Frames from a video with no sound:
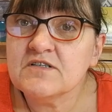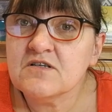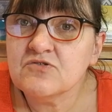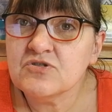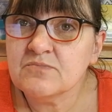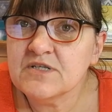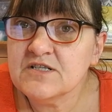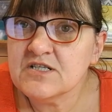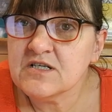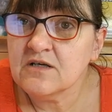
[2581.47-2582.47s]
social
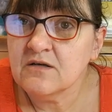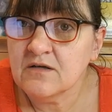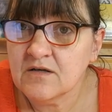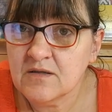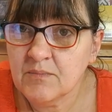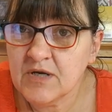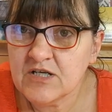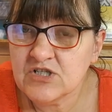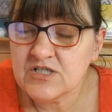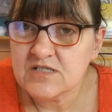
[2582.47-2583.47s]
media
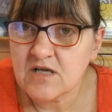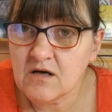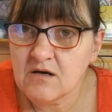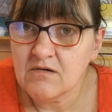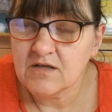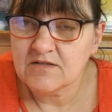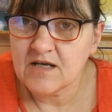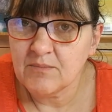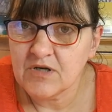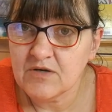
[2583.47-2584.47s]
pages are
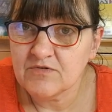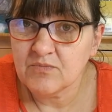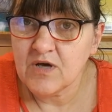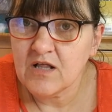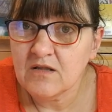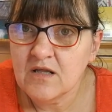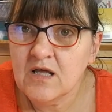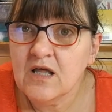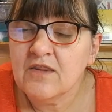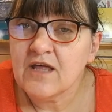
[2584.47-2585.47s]
down below as well.
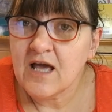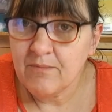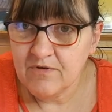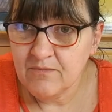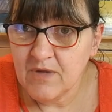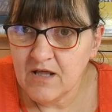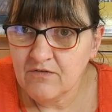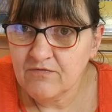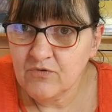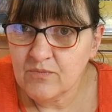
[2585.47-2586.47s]
Happy mail
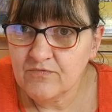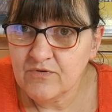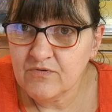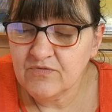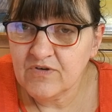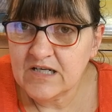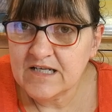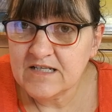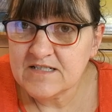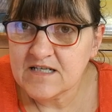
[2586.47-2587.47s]
form for you to fill
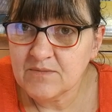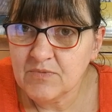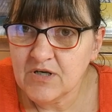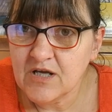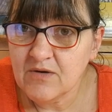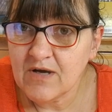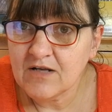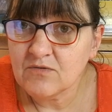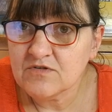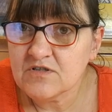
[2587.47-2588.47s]
in is down below,
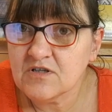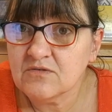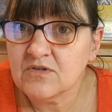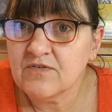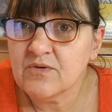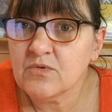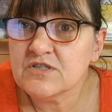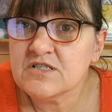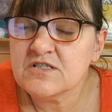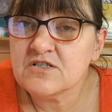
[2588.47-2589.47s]
and also if you
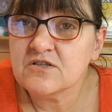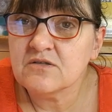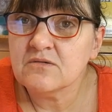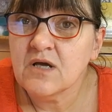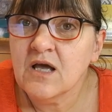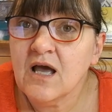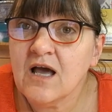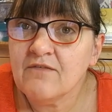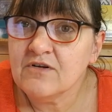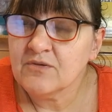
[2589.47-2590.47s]
wanted to
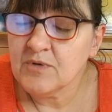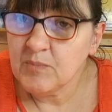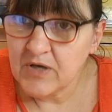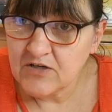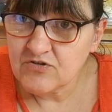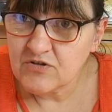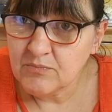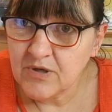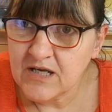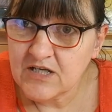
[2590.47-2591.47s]
have a look at my Patreon
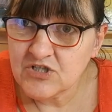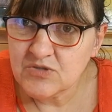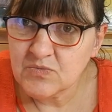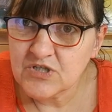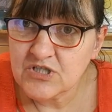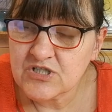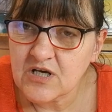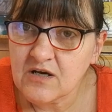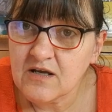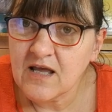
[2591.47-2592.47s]
page, which
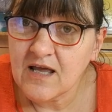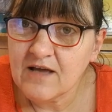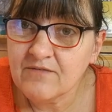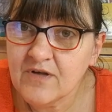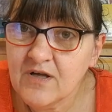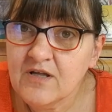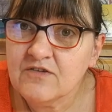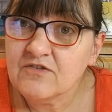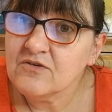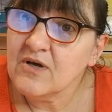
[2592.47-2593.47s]
I have,
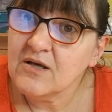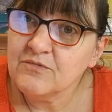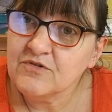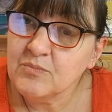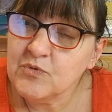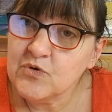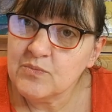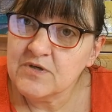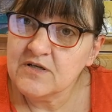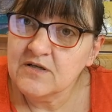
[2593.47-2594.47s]
to help support
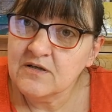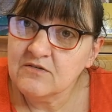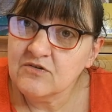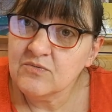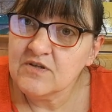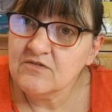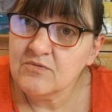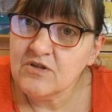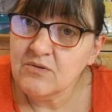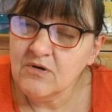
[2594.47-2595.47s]
me do this
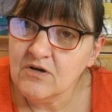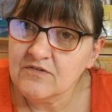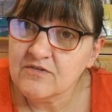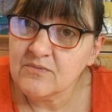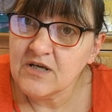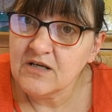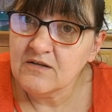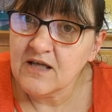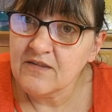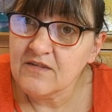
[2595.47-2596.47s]
with you lot, so I
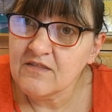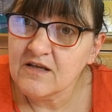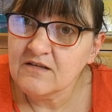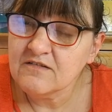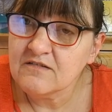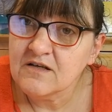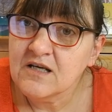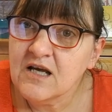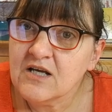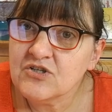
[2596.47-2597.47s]
can get the things
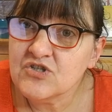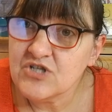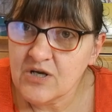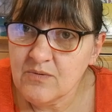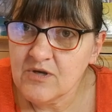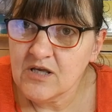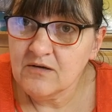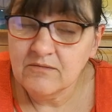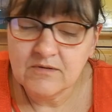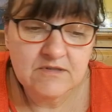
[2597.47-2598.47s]
and show
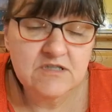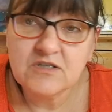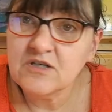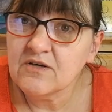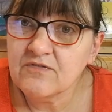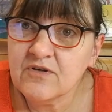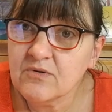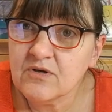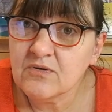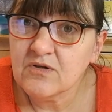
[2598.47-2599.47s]
you. So if
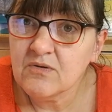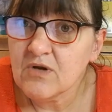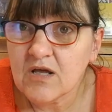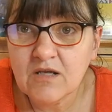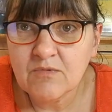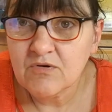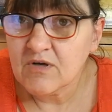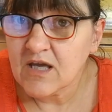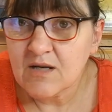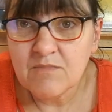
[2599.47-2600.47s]
you like them, you can
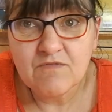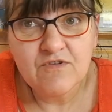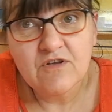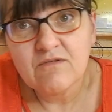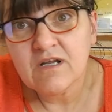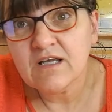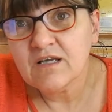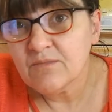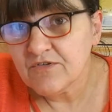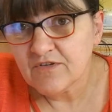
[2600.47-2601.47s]
get them, and if you don't like
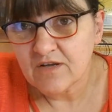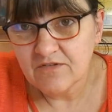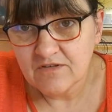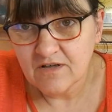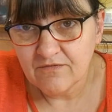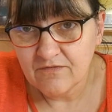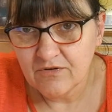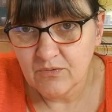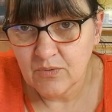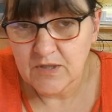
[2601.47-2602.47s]
them, you save yourself a
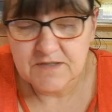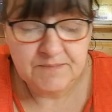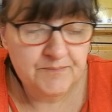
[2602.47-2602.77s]
few quid.